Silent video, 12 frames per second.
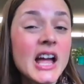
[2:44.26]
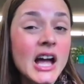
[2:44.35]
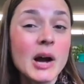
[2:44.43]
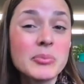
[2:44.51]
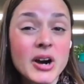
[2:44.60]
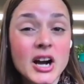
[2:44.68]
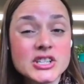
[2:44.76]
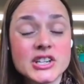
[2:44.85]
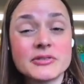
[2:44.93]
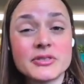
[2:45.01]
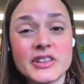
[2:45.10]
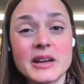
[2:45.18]
a project
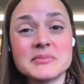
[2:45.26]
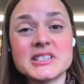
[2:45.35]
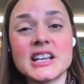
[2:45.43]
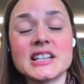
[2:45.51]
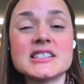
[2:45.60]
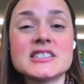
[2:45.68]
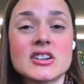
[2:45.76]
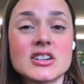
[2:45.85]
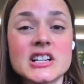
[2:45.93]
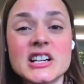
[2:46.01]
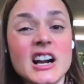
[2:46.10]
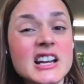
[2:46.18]
for them to get
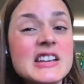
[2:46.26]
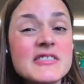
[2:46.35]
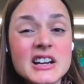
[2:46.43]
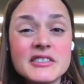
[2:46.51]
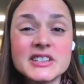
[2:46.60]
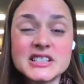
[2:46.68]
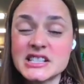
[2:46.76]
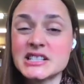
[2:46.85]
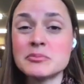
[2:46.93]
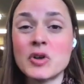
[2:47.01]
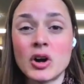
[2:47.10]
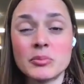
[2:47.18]
started on, even if it's a
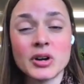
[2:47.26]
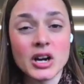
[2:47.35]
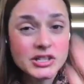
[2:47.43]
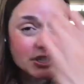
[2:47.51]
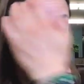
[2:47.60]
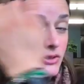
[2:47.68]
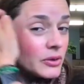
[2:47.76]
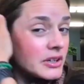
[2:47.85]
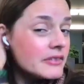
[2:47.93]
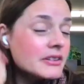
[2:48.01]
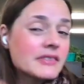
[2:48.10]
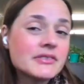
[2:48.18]
small project or
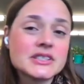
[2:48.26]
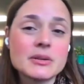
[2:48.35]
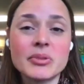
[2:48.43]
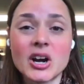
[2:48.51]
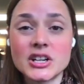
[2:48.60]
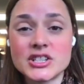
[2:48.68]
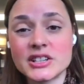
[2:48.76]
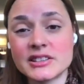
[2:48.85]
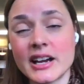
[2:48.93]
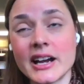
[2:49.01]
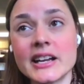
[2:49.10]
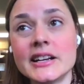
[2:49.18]
even if it's a project
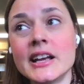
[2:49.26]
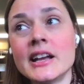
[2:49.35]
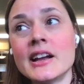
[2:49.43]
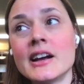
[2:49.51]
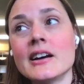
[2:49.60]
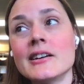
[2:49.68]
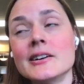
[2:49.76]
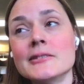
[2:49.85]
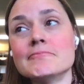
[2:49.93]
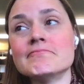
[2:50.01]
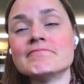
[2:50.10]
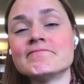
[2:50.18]
that
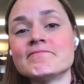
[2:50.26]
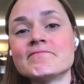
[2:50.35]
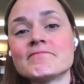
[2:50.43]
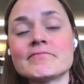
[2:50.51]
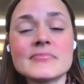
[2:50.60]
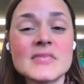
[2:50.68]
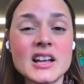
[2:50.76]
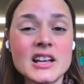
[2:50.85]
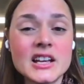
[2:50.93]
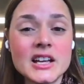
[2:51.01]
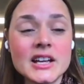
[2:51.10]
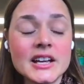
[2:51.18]
um,
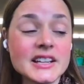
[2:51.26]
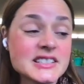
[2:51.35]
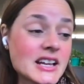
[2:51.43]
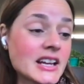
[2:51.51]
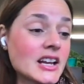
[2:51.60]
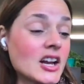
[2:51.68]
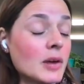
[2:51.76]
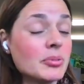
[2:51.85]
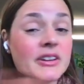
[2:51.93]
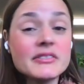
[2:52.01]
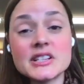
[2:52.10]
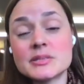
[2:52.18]
is like a
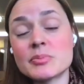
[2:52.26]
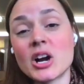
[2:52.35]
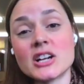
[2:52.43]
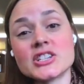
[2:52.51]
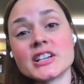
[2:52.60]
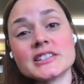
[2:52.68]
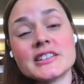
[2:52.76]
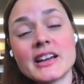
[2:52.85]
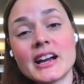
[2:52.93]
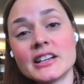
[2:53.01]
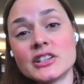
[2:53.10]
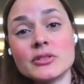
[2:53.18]
previous project
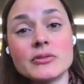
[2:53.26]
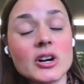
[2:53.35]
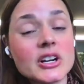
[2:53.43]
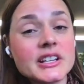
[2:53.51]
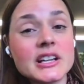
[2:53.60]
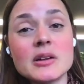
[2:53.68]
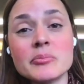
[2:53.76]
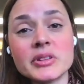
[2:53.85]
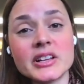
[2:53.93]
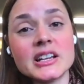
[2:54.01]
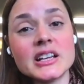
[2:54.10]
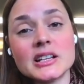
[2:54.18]
that you've already
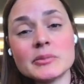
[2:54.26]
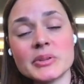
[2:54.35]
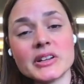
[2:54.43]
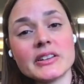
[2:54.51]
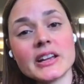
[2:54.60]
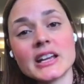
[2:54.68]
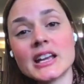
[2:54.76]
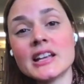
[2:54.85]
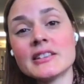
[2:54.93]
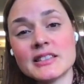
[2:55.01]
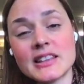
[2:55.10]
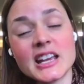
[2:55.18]
completed, but like
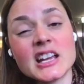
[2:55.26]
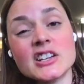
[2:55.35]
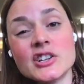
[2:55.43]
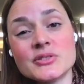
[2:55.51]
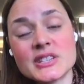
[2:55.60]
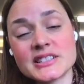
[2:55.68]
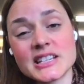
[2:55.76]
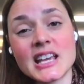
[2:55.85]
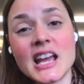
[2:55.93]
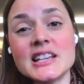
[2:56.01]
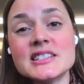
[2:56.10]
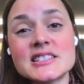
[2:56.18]
they can use as a
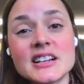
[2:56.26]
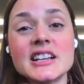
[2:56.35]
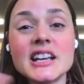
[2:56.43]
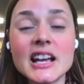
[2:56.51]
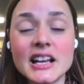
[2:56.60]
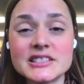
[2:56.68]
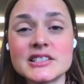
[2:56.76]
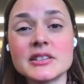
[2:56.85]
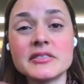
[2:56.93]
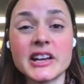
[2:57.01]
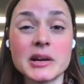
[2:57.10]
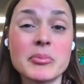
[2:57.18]
case study and to
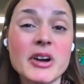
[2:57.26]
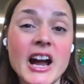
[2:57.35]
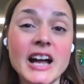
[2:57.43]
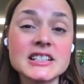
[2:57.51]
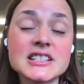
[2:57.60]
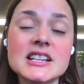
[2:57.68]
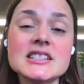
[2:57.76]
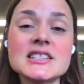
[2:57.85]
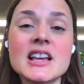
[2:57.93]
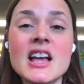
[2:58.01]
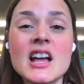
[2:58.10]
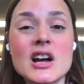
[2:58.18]
like practice.
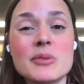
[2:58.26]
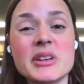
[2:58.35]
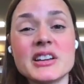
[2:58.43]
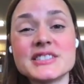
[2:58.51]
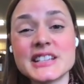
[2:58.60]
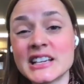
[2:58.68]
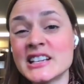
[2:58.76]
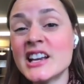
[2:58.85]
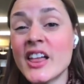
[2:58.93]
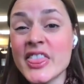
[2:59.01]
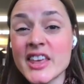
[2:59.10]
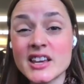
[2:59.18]
Because like
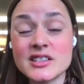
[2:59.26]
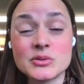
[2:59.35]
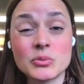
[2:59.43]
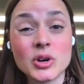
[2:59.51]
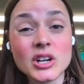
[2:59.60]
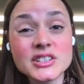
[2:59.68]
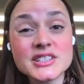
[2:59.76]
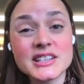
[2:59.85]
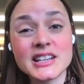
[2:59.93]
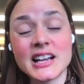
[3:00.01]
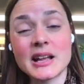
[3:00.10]
nothing is worse than